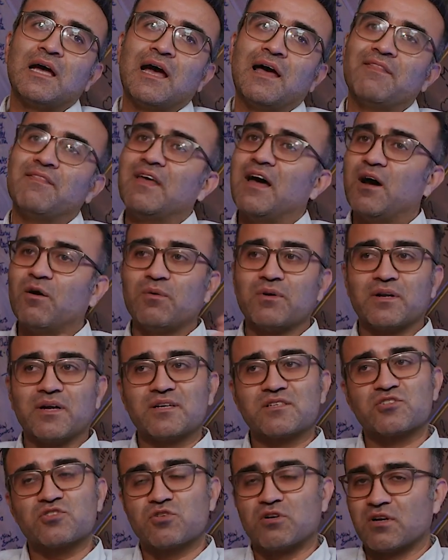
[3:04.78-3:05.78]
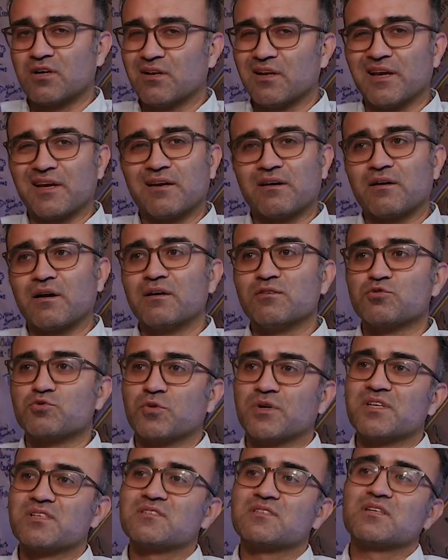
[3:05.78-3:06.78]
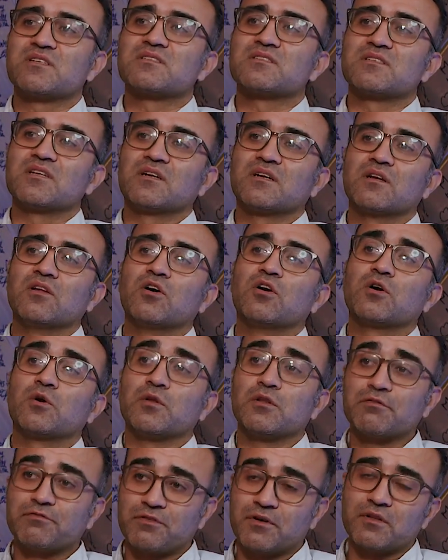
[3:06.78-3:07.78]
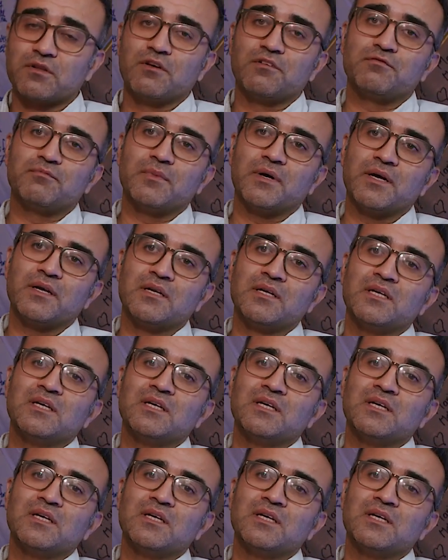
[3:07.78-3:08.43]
And that one I started like around 2016 along with a friend of mine.